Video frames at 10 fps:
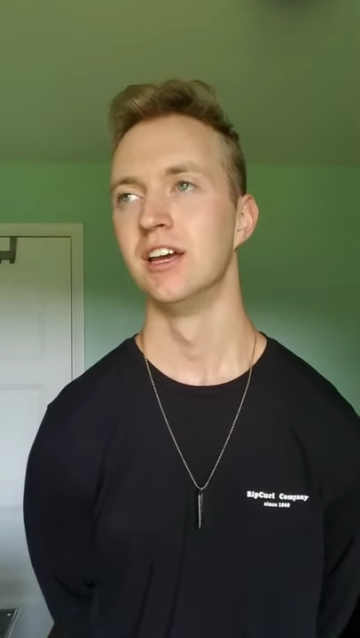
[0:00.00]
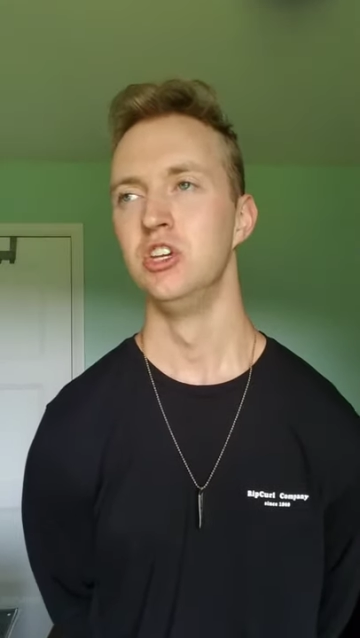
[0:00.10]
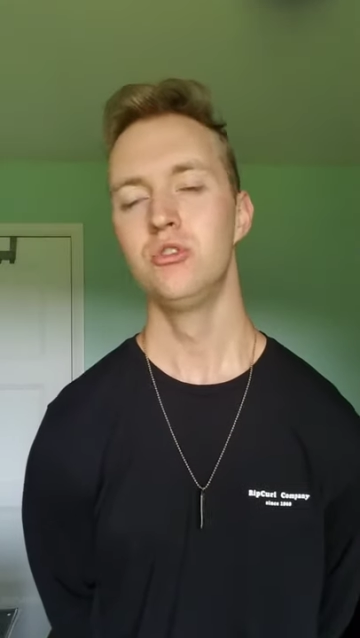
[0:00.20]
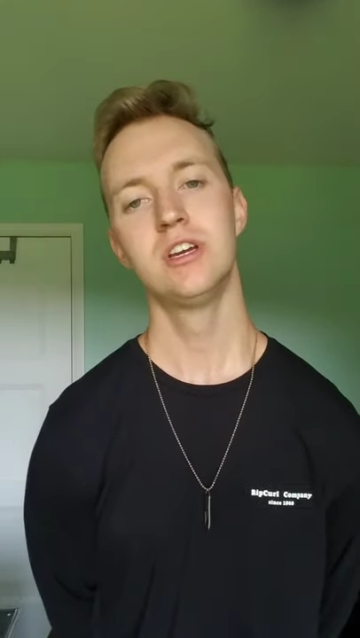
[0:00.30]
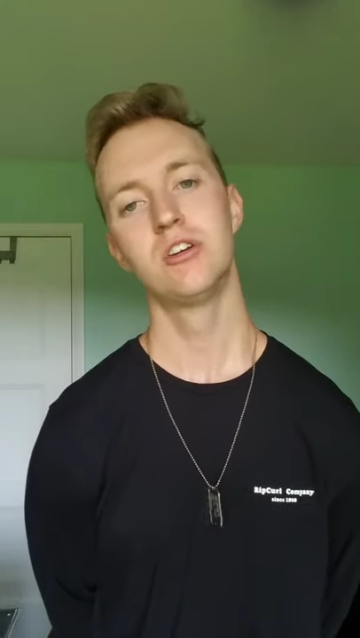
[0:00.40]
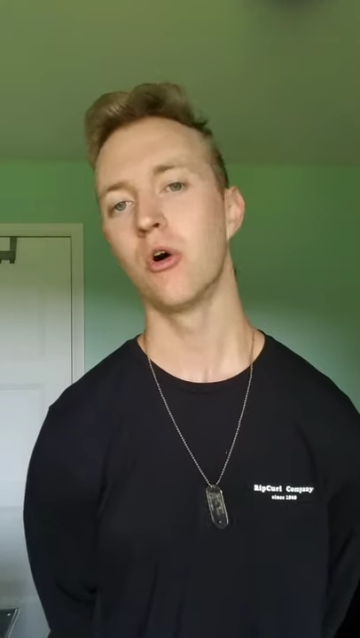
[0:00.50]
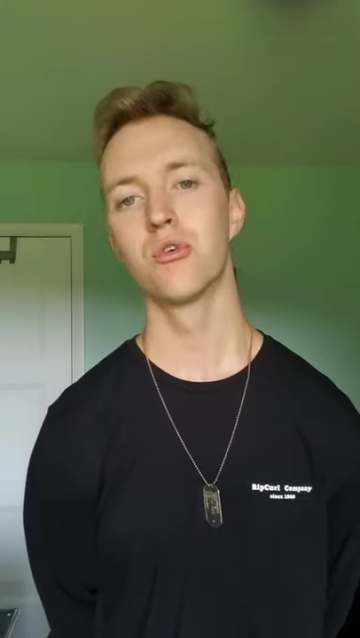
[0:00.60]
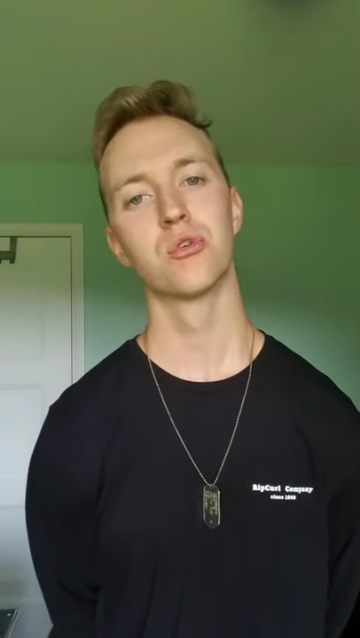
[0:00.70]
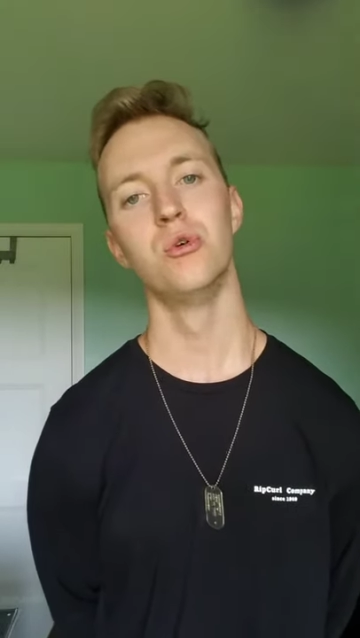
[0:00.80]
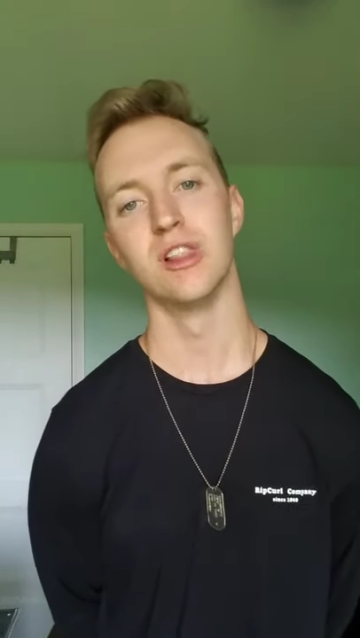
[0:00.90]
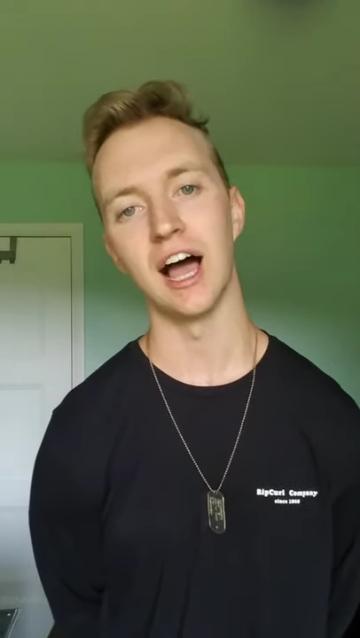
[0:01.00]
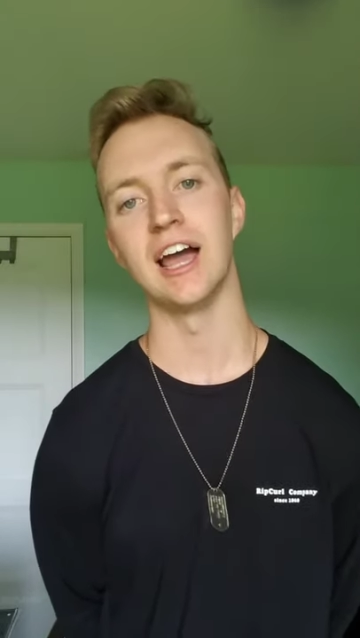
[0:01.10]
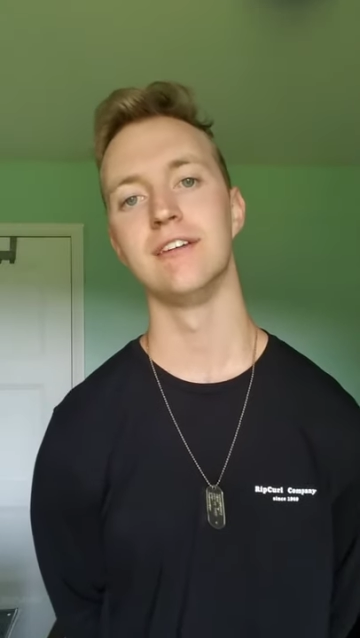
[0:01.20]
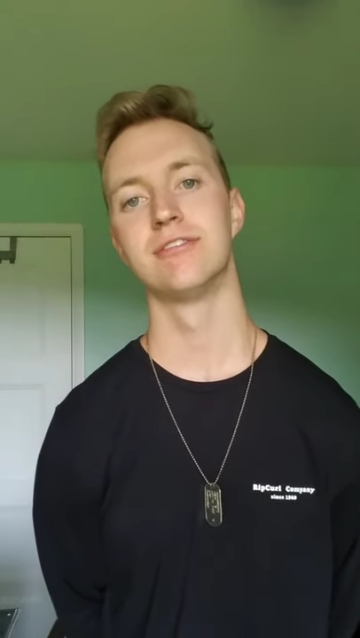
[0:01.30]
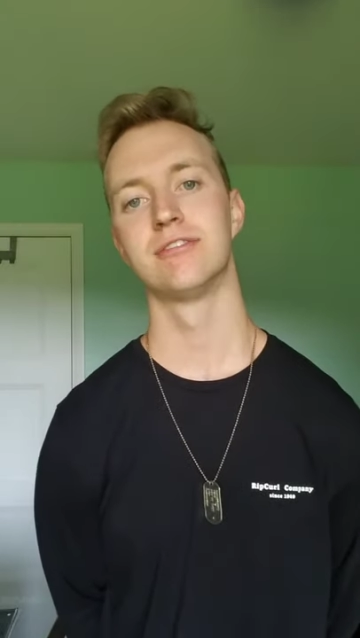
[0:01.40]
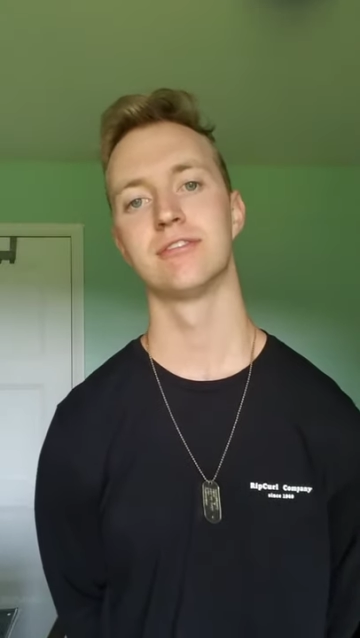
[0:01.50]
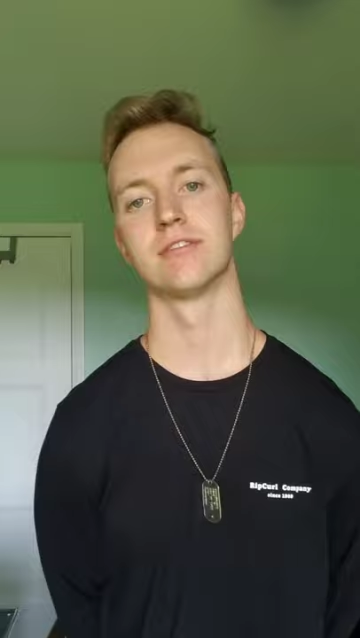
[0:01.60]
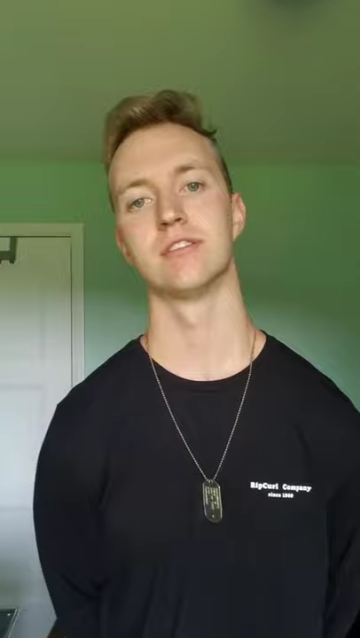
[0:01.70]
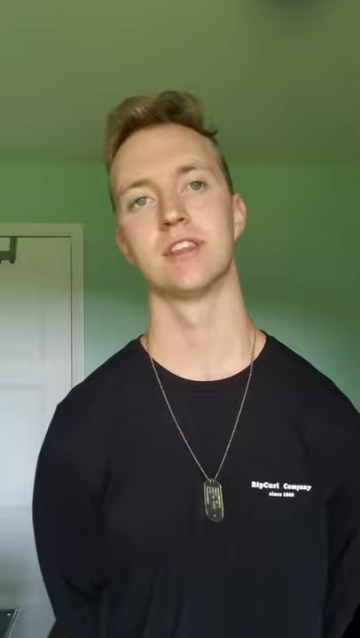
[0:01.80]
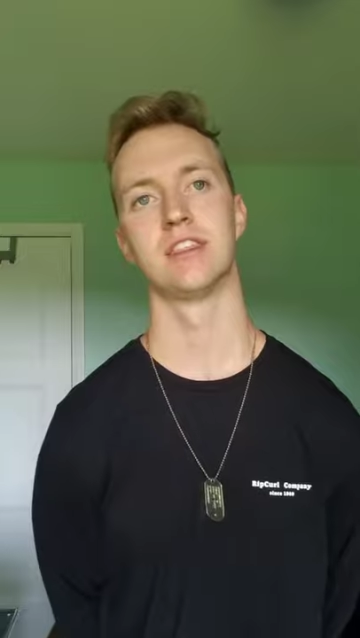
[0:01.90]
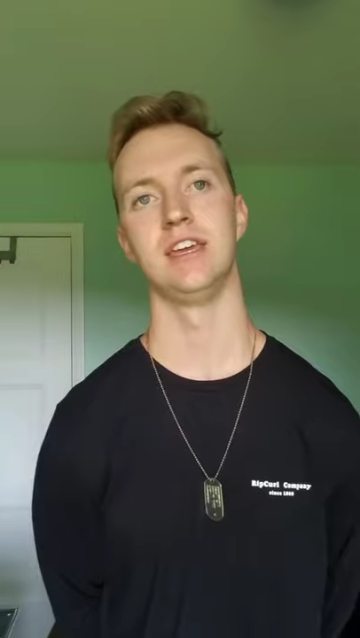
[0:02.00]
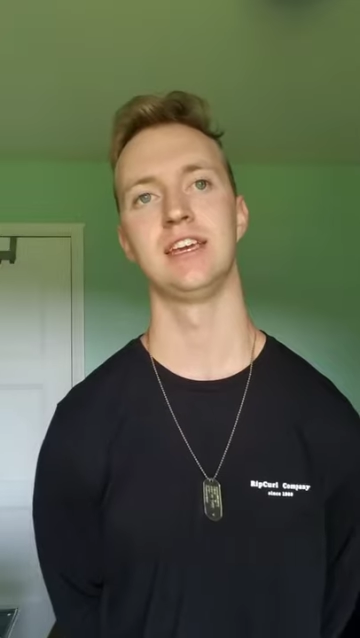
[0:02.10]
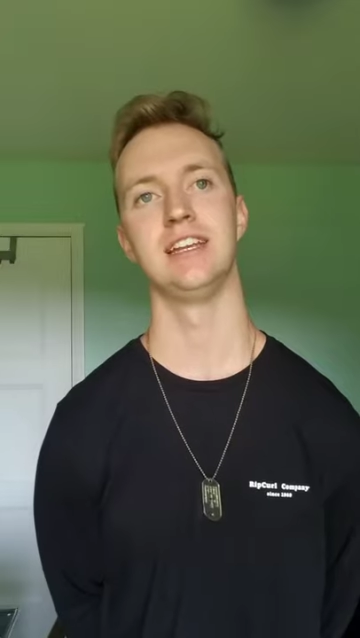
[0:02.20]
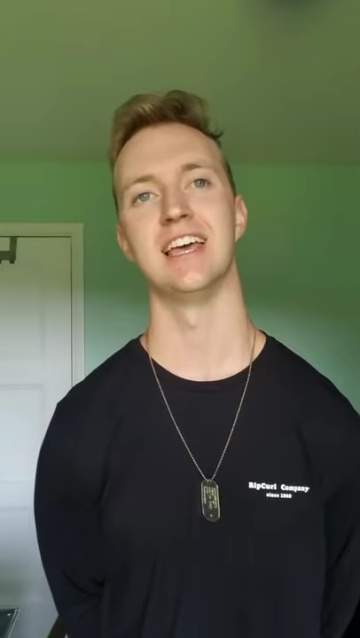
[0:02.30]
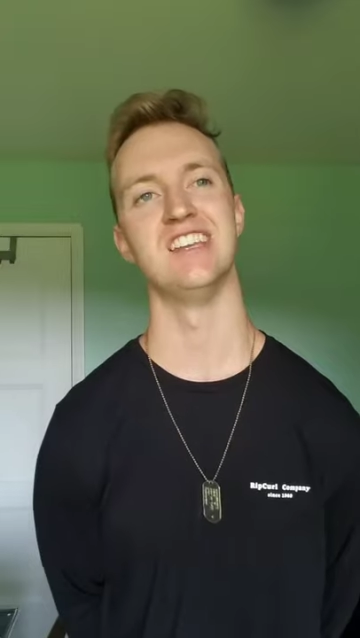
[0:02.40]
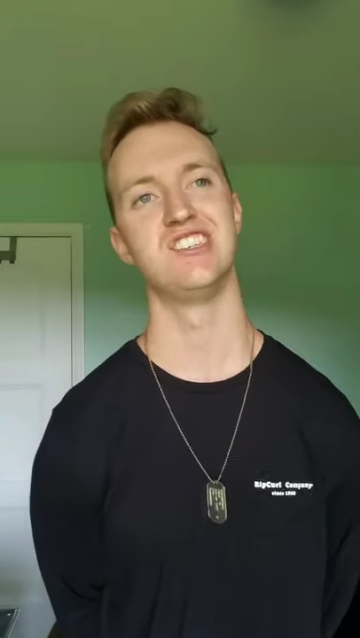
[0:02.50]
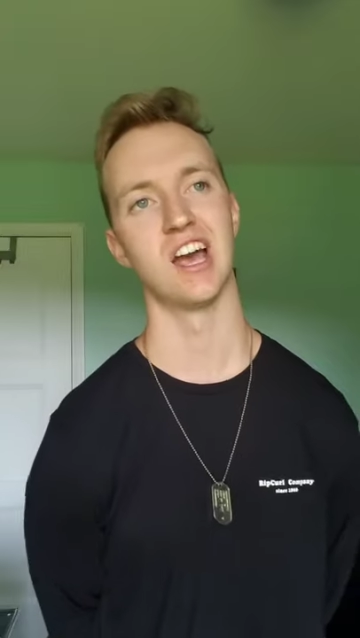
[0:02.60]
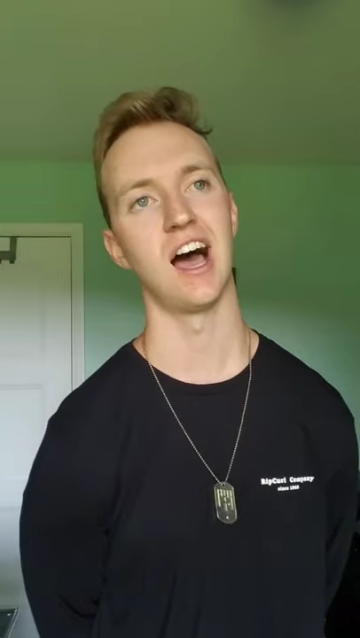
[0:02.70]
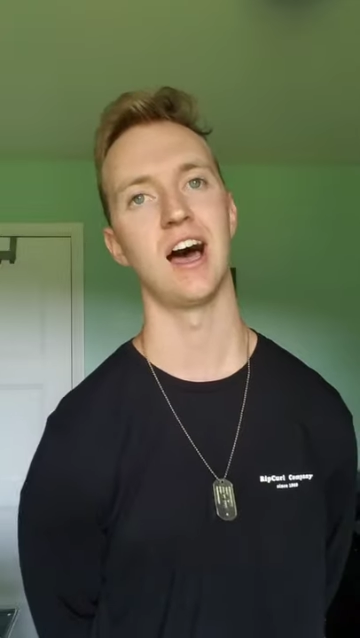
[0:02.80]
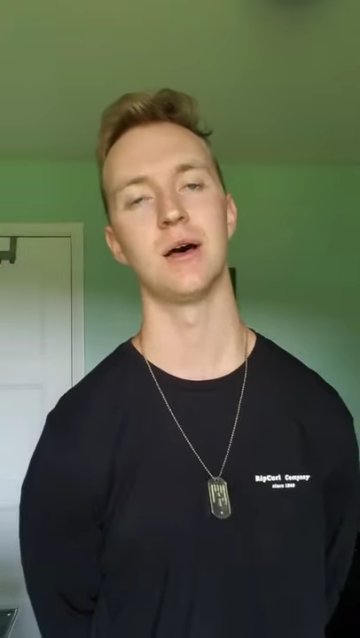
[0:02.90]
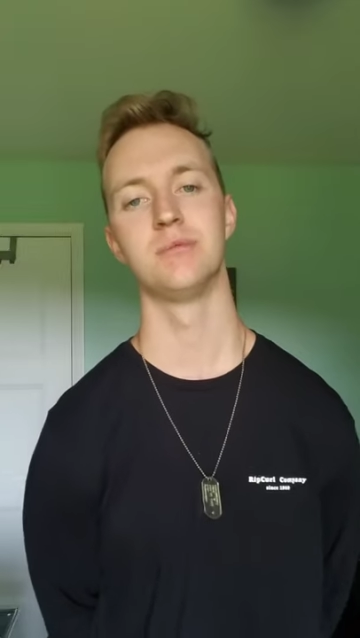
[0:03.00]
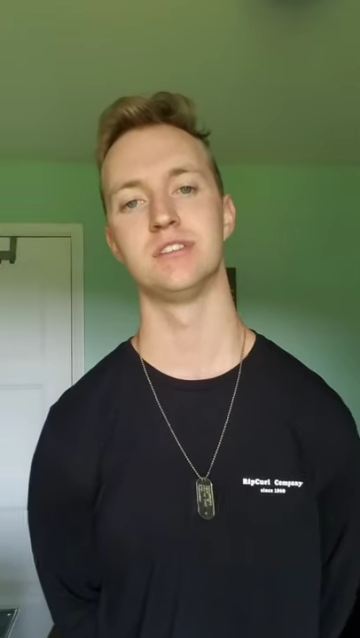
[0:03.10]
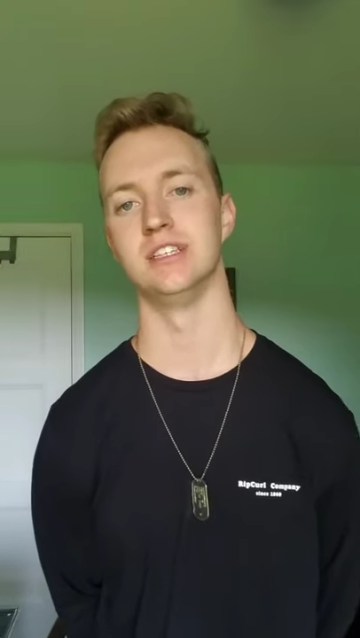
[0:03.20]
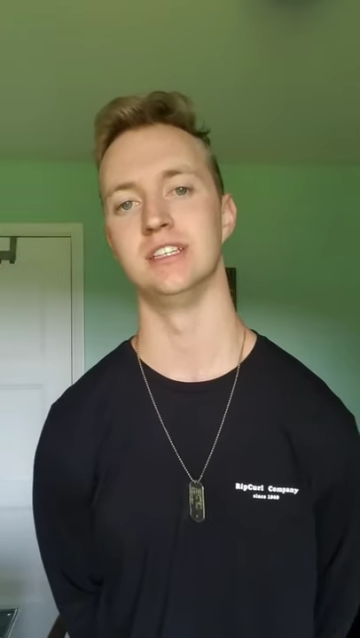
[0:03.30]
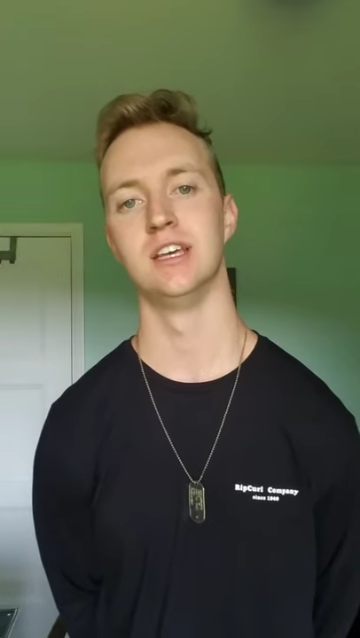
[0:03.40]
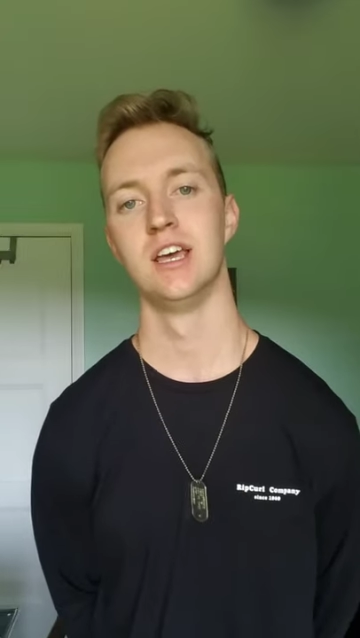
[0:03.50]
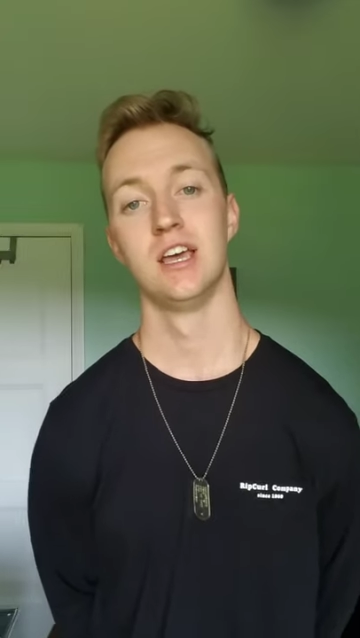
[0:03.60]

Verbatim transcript: you can go through life thinking that jobs and